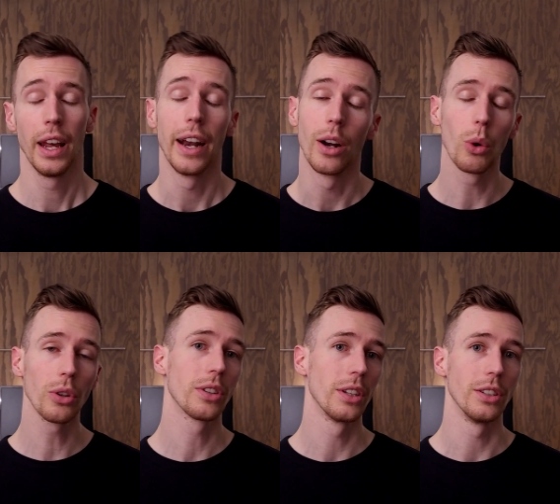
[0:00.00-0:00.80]
And in
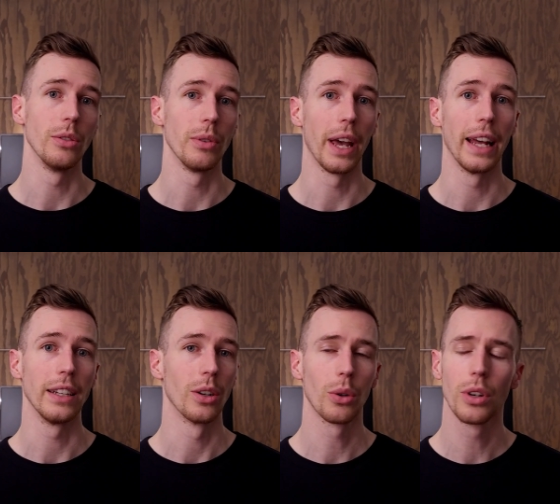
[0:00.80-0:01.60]
order to do
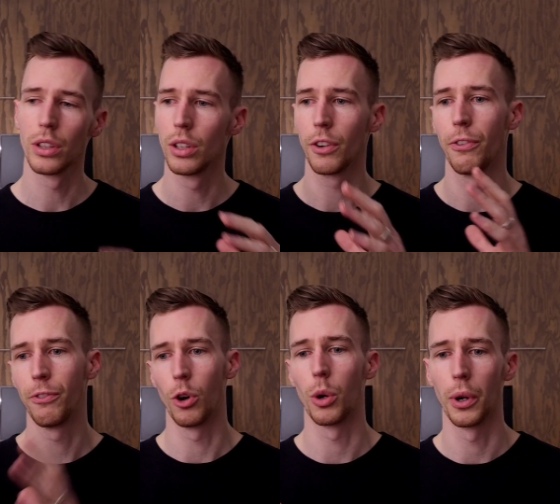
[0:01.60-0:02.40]
that, in order to look
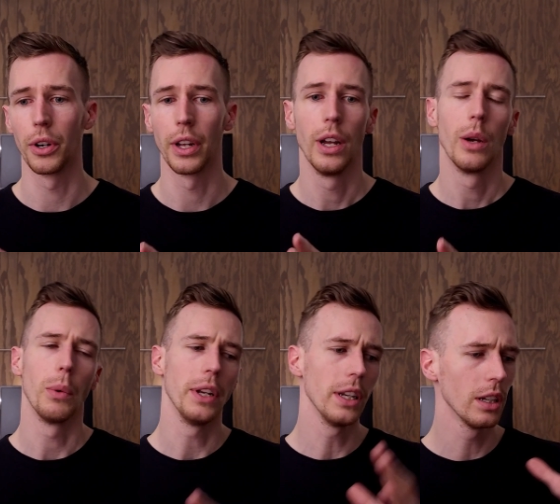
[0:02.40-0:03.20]
forward,
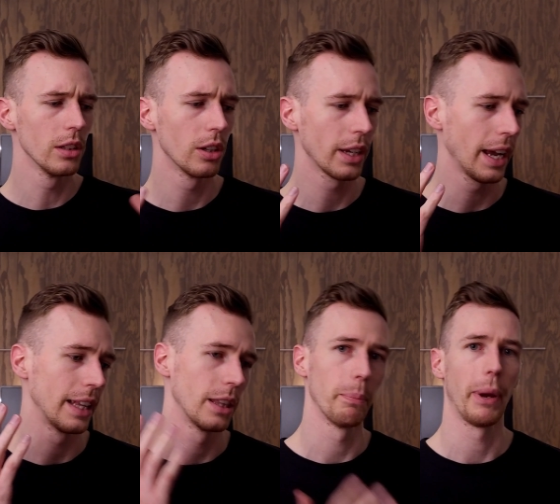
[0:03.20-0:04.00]
we need to look
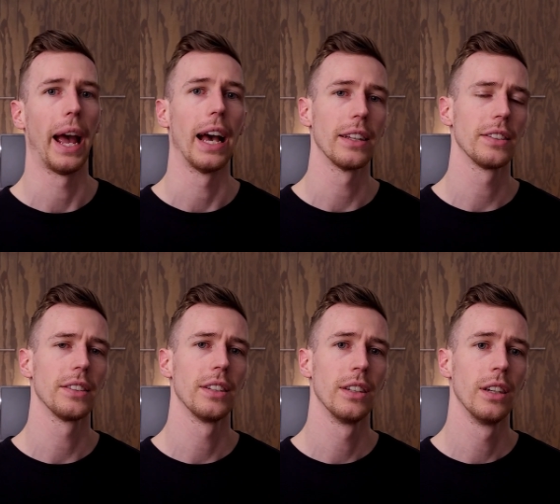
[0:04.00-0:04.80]
at the past.